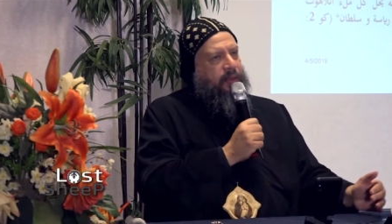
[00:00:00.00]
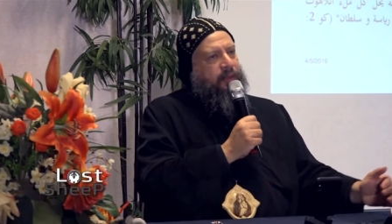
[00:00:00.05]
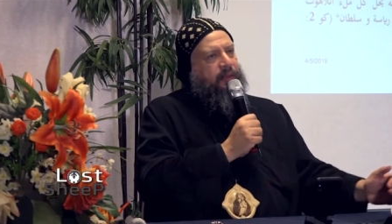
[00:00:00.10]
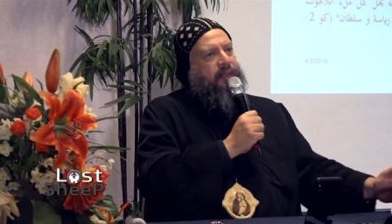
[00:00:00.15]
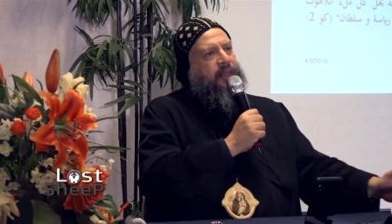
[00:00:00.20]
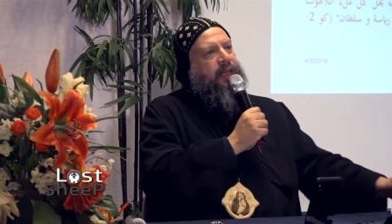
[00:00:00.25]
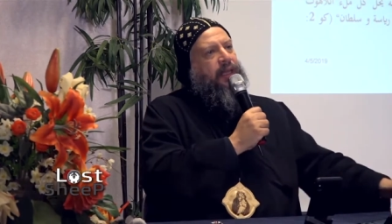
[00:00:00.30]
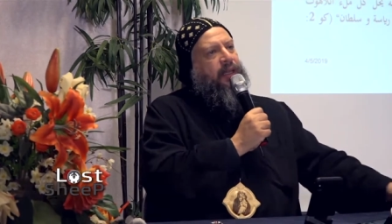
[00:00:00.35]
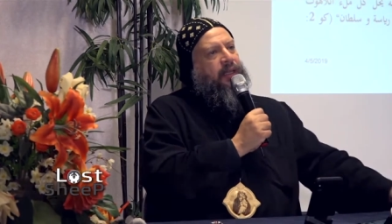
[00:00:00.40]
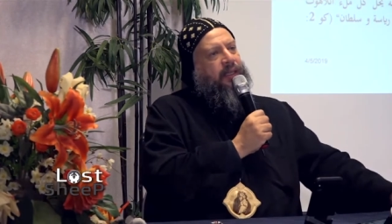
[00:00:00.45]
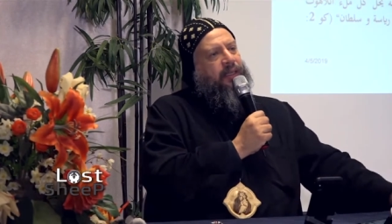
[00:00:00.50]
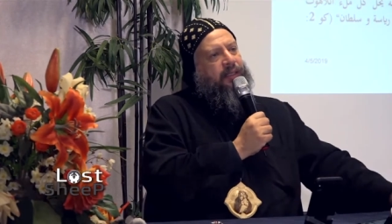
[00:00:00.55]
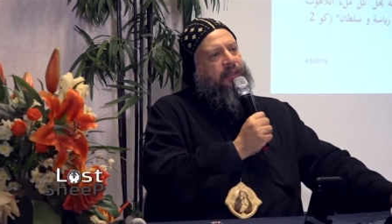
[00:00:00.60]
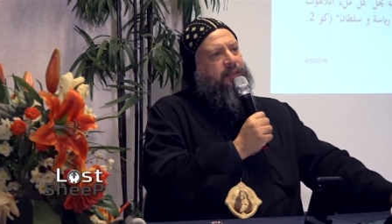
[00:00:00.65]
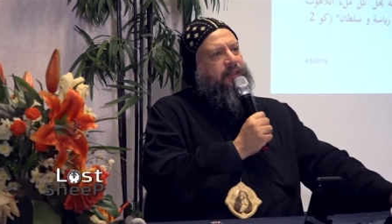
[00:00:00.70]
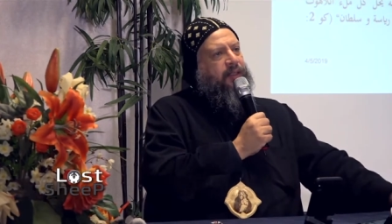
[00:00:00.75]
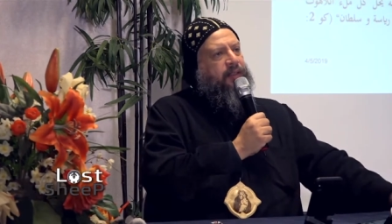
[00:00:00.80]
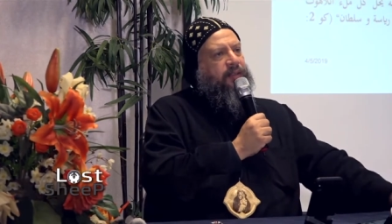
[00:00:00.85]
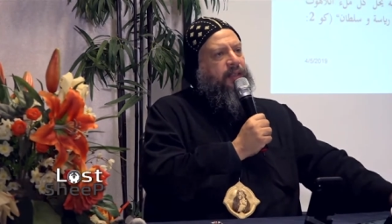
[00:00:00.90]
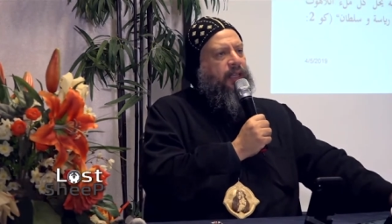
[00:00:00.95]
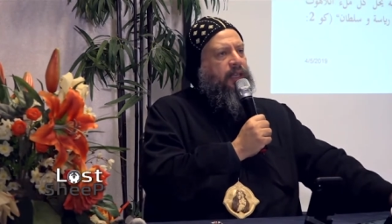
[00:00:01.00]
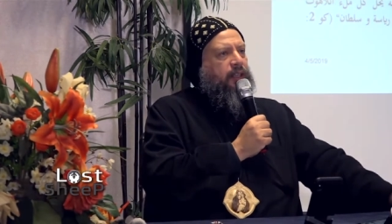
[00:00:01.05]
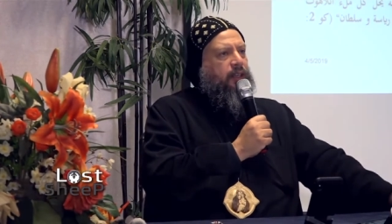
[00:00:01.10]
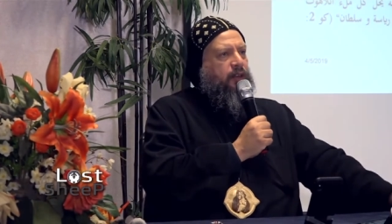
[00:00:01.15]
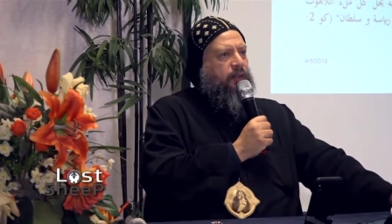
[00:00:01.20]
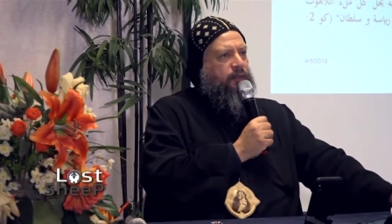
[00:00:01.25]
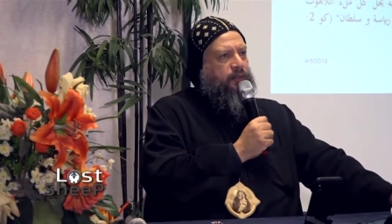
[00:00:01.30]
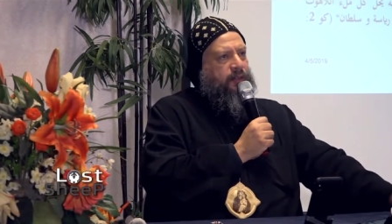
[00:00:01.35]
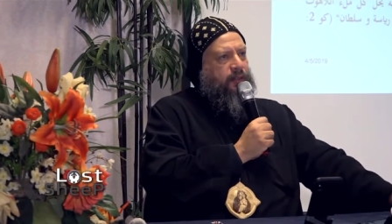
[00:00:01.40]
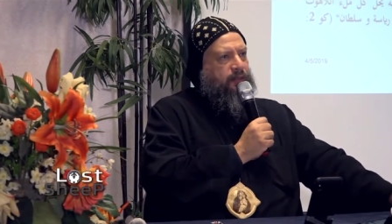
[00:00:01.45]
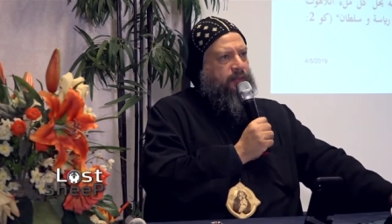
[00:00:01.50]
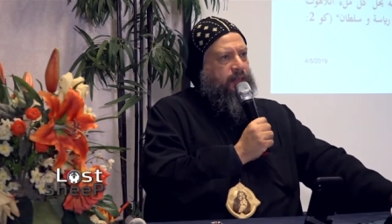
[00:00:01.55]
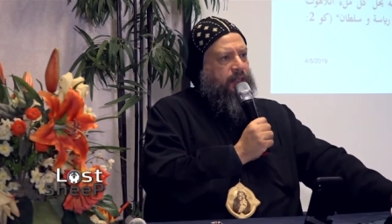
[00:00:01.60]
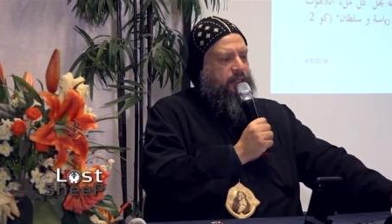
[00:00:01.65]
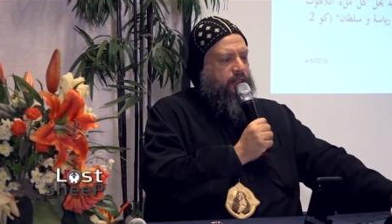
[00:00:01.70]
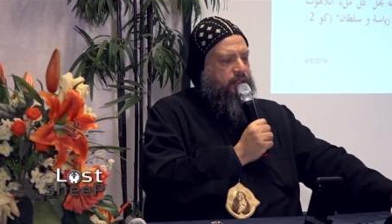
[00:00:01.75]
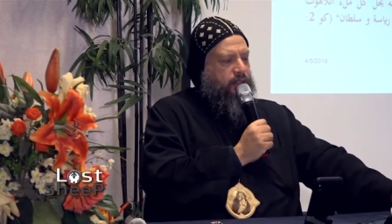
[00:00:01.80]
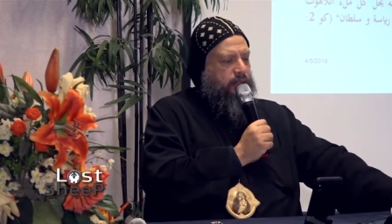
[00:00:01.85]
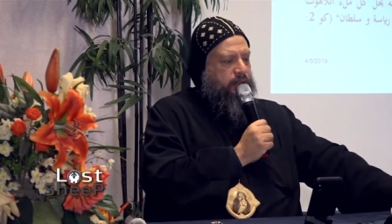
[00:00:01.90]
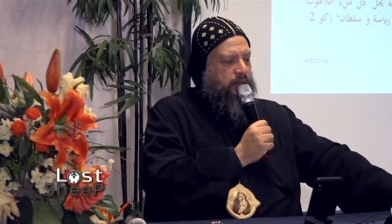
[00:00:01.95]
the desire of the
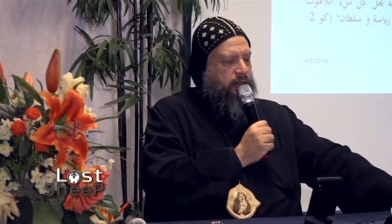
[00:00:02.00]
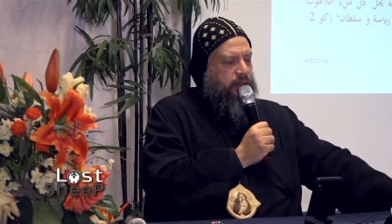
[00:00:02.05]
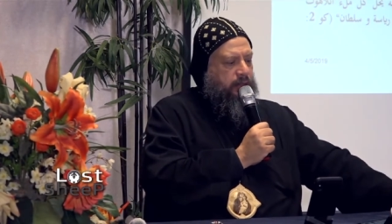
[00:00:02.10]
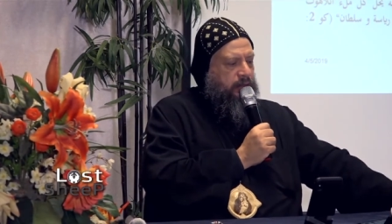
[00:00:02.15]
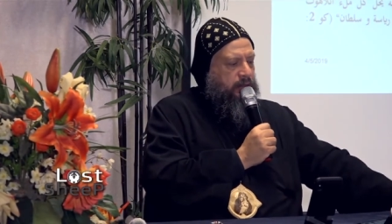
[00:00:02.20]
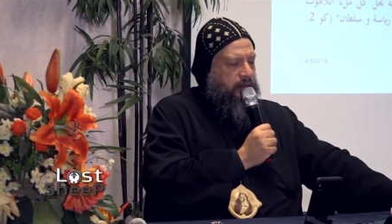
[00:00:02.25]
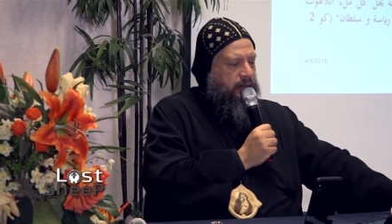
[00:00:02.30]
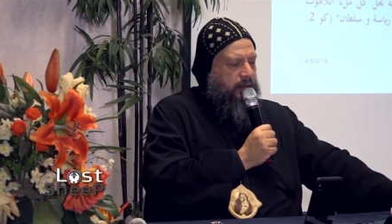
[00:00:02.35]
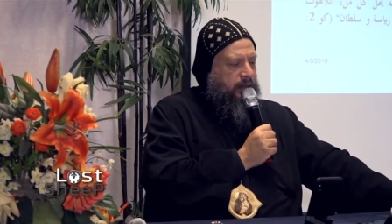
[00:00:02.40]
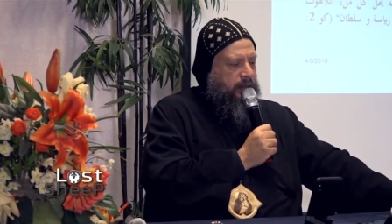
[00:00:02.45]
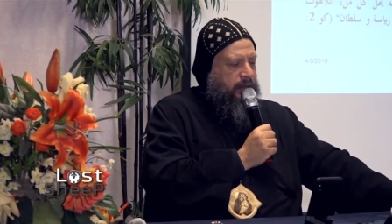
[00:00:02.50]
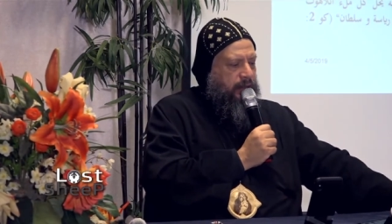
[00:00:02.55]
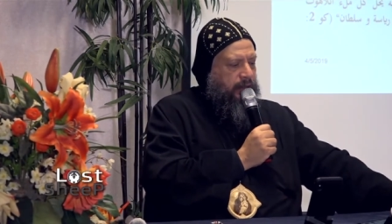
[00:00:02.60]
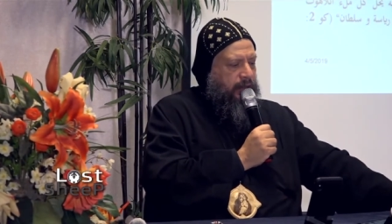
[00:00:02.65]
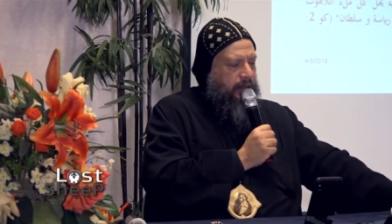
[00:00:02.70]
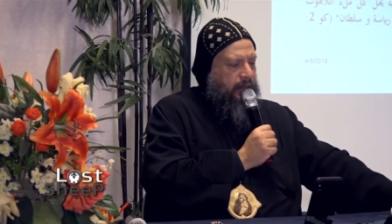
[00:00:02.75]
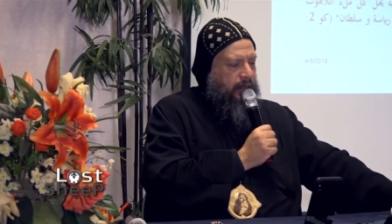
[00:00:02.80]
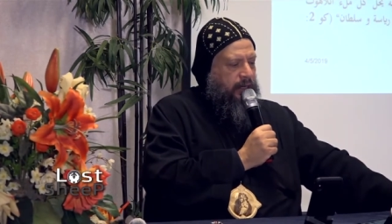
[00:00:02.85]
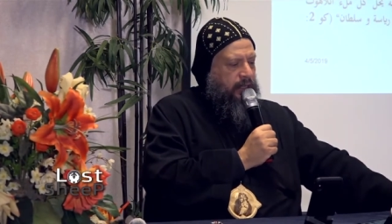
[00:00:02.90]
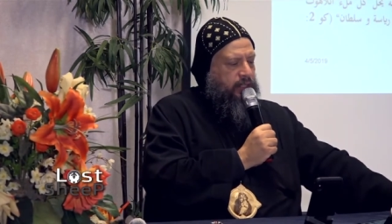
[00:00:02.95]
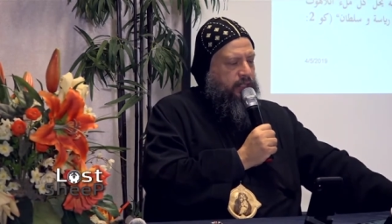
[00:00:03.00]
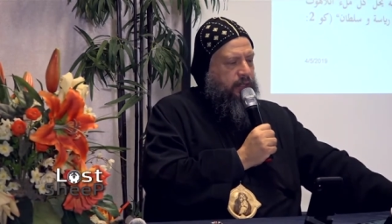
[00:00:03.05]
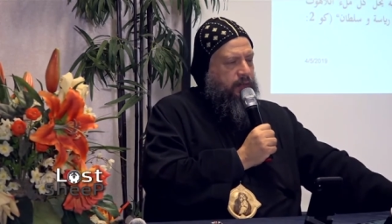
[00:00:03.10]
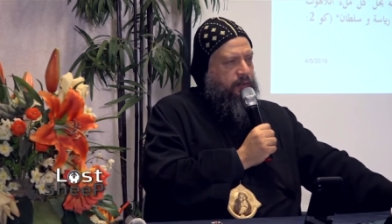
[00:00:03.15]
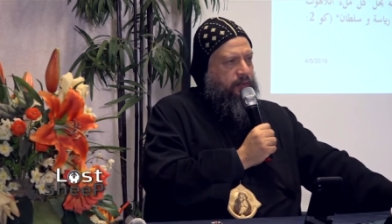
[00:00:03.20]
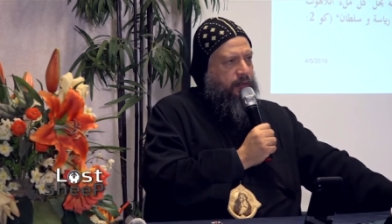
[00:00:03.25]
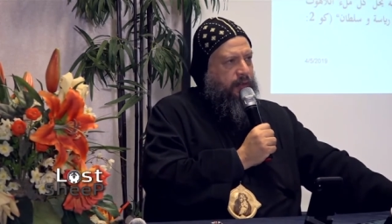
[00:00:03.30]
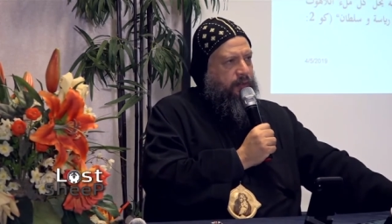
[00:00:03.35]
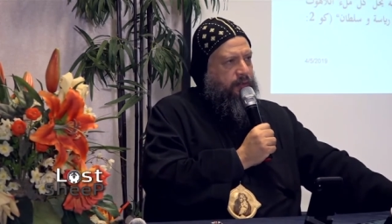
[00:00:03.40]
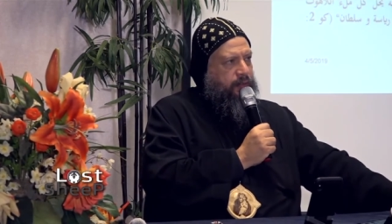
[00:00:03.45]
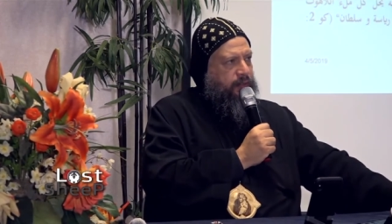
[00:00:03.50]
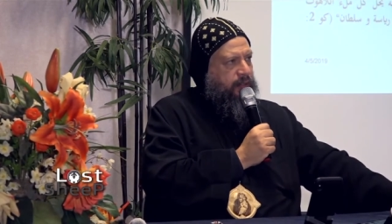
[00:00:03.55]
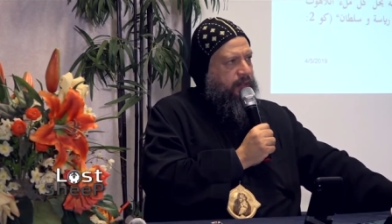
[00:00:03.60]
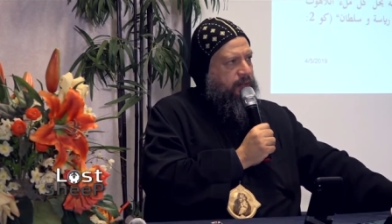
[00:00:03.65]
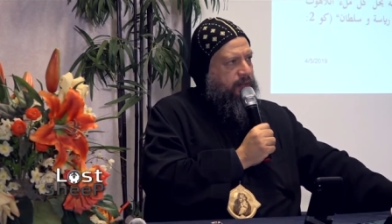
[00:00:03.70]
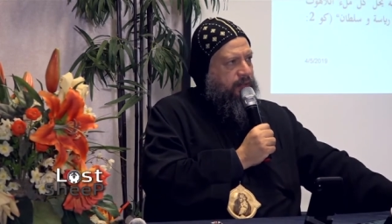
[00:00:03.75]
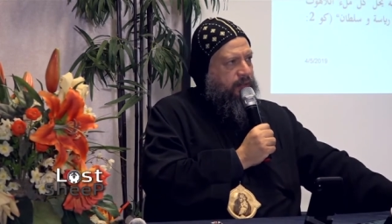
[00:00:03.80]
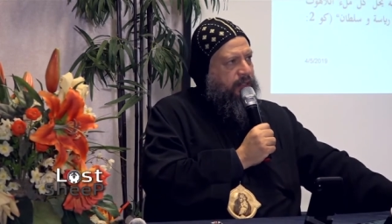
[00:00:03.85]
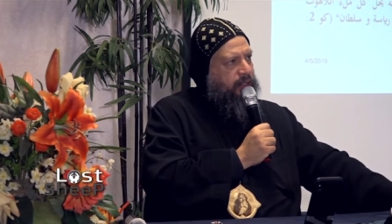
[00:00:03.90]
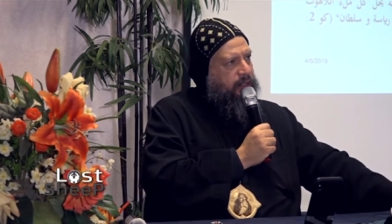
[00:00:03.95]
flesh. Galatians five
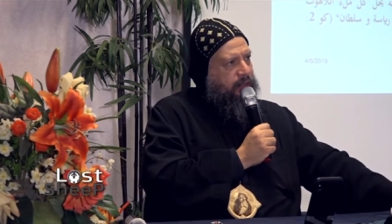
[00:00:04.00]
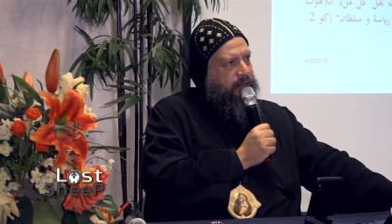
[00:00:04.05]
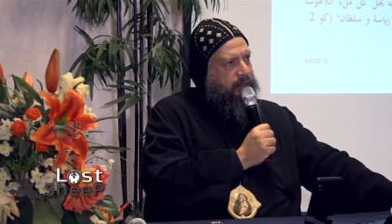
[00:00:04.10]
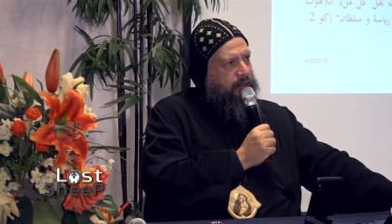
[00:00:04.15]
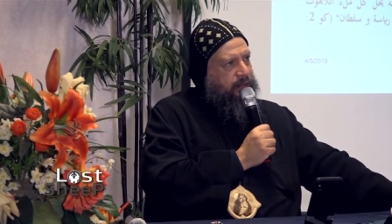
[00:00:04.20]
sixteen.